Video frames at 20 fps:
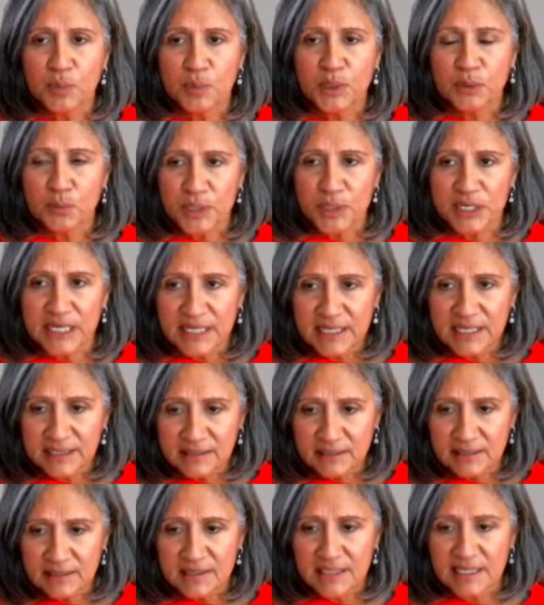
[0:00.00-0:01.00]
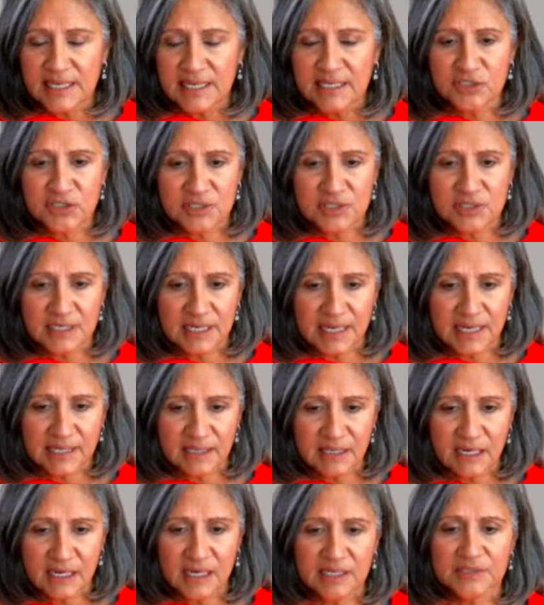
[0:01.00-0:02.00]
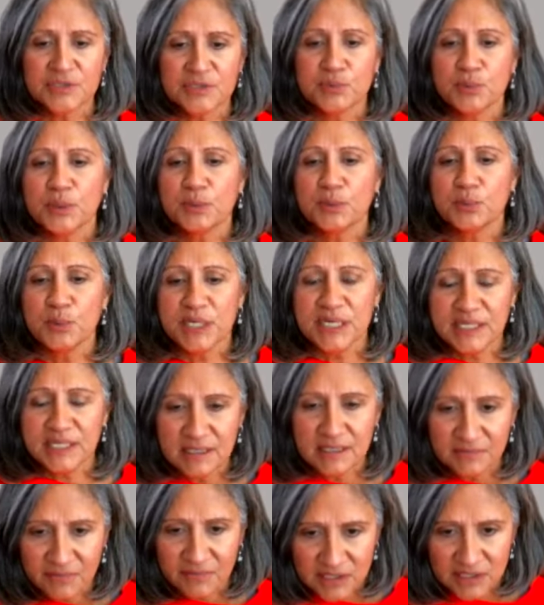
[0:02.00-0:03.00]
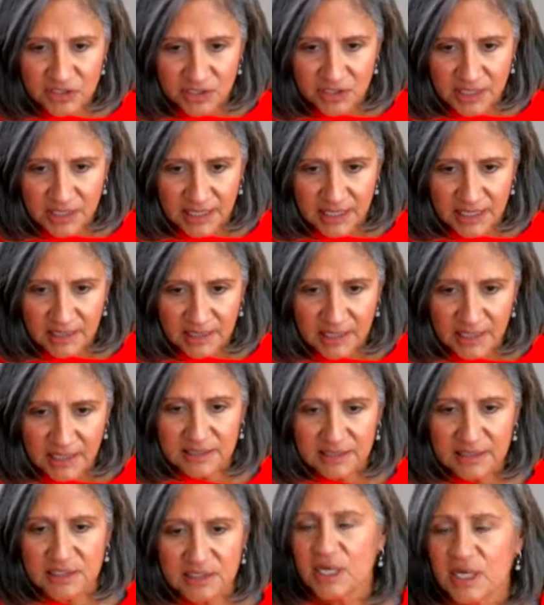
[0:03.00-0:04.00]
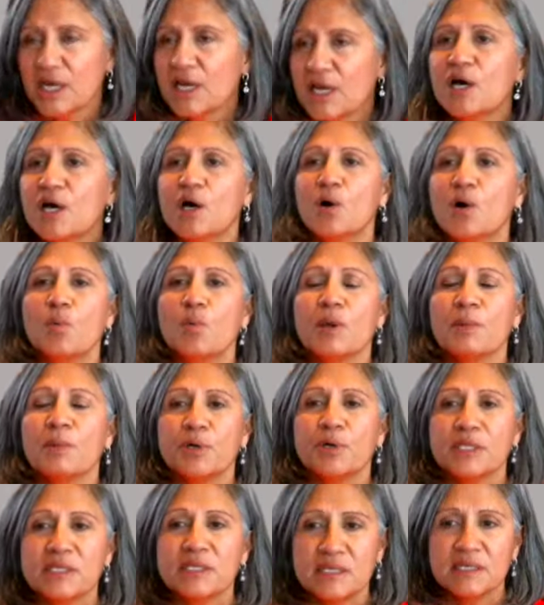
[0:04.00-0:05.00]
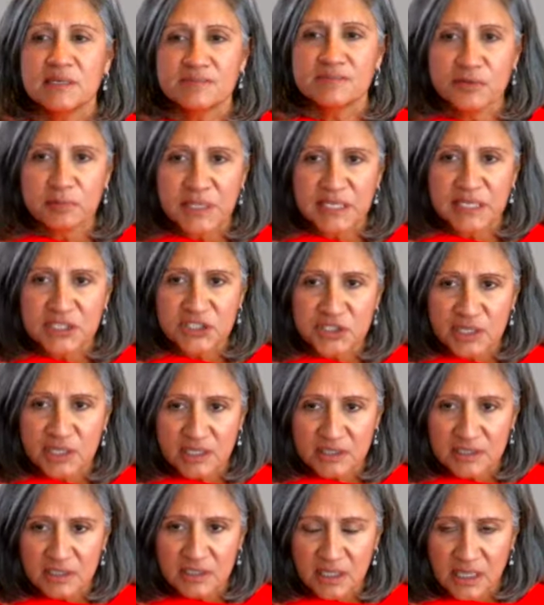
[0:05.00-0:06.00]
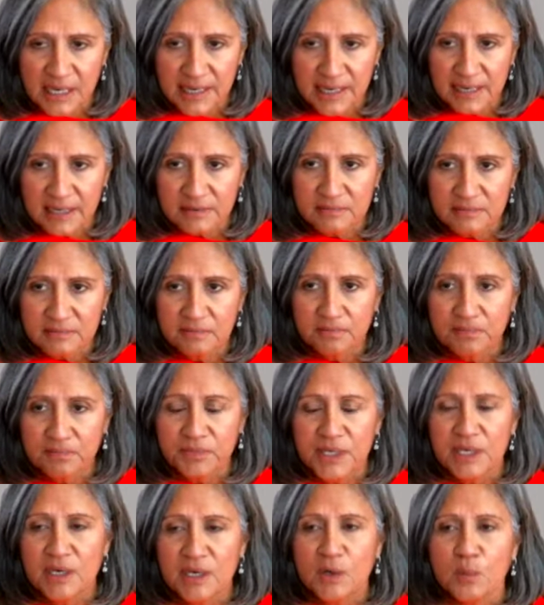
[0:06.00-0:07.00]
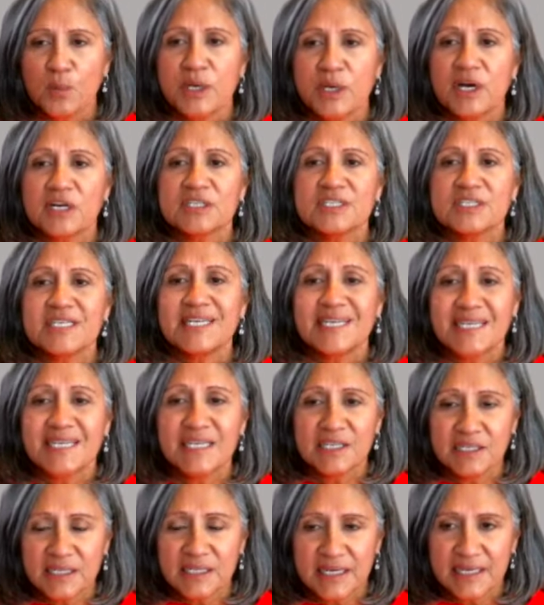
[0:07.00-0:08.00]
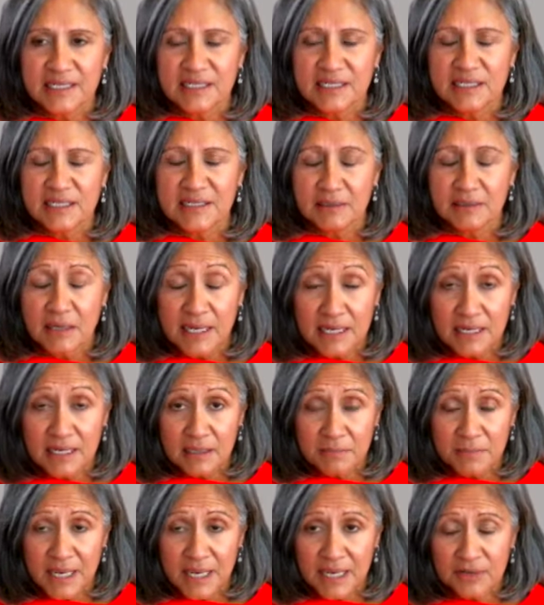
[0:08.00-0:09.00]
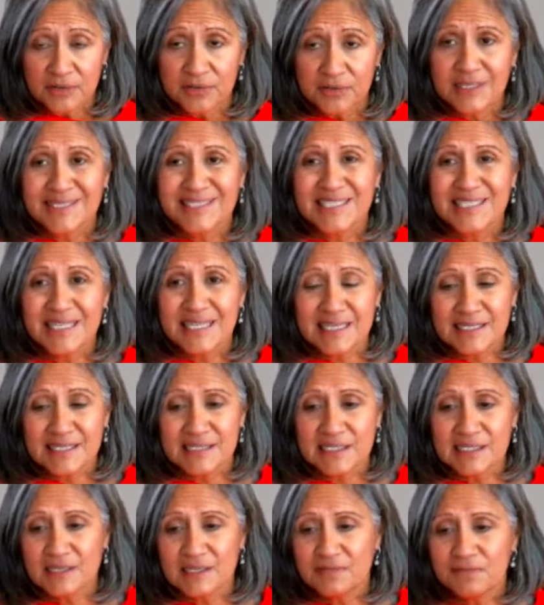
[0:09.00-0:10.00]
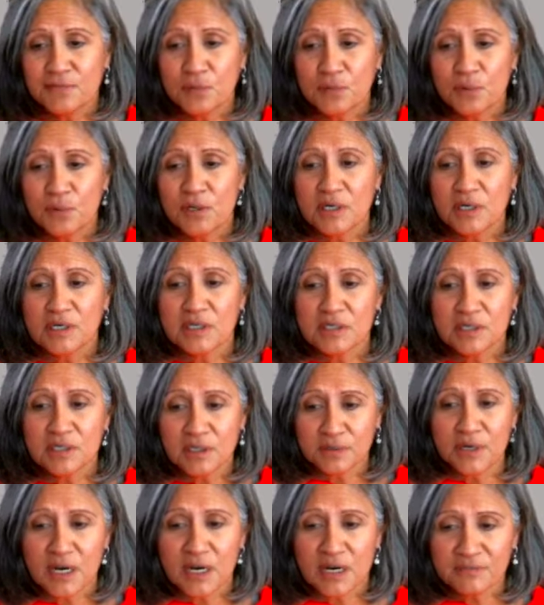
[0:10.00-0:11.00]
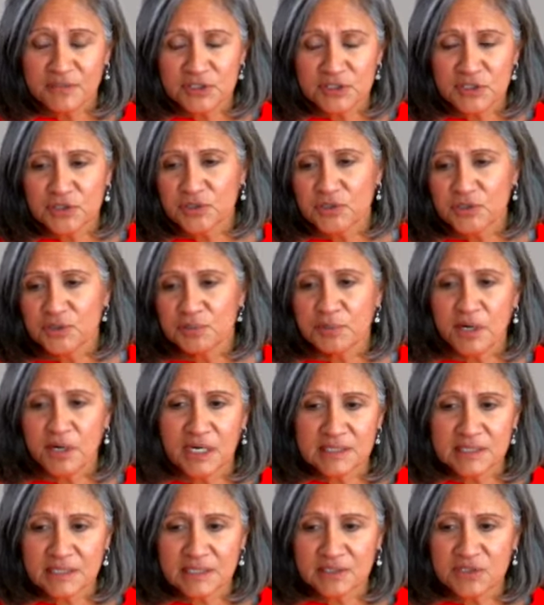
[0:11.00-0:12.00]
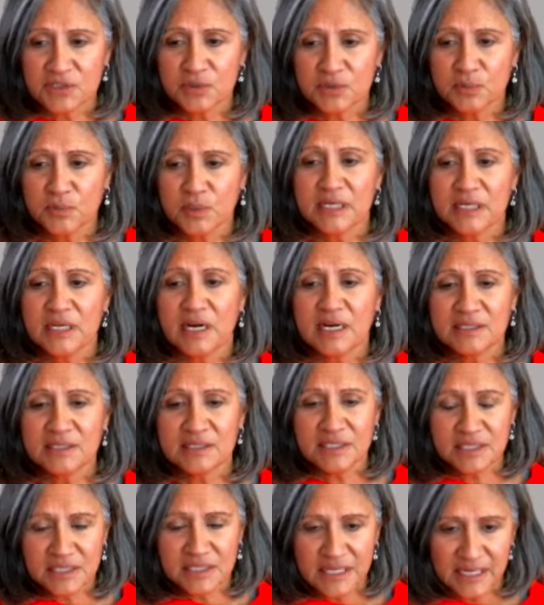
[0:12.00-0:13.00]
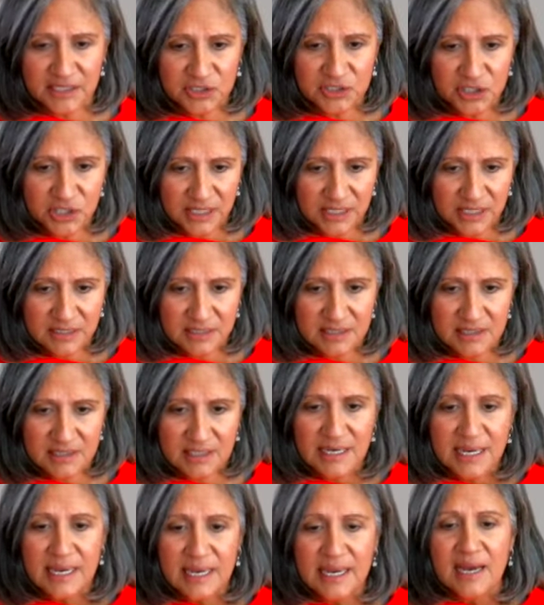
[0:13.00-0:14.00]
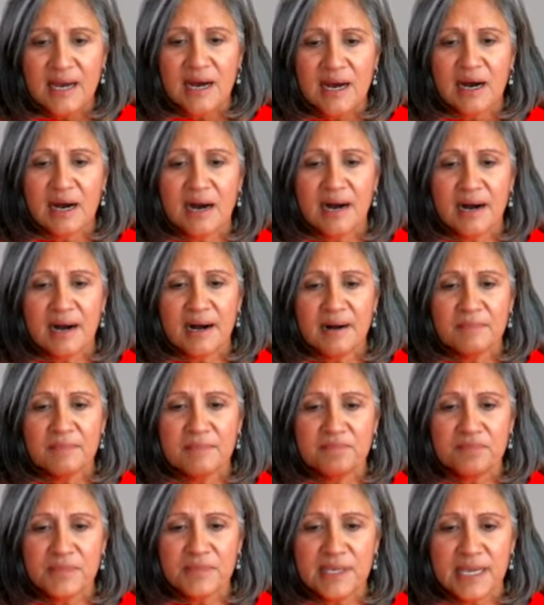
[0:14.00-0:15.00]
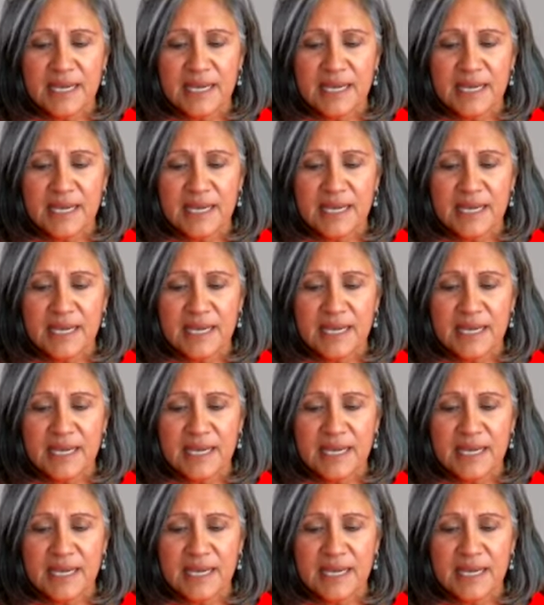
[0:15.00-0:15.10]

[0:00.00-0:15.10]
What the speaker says: we read the agency guidelines, we read the investor guidelines, we put the information on the cloud, we articulate it in a manner that's easy for a loan officer, processor, whatnot to digest. And